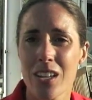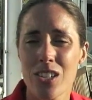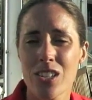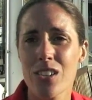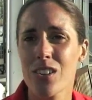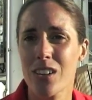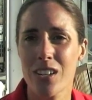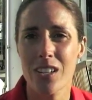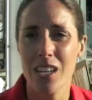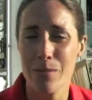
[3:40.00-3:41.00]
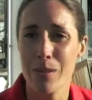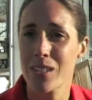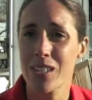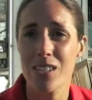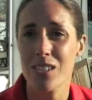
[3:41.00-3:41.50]
just so you can keep
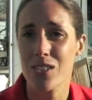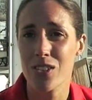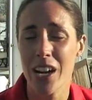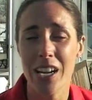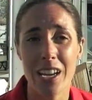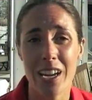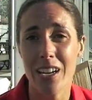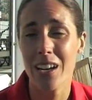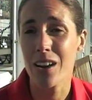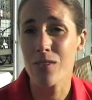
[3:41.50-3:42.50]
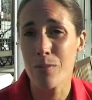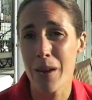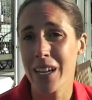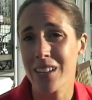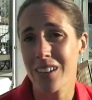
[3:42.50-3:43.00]
consistent training and
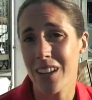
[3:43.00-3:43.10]
remain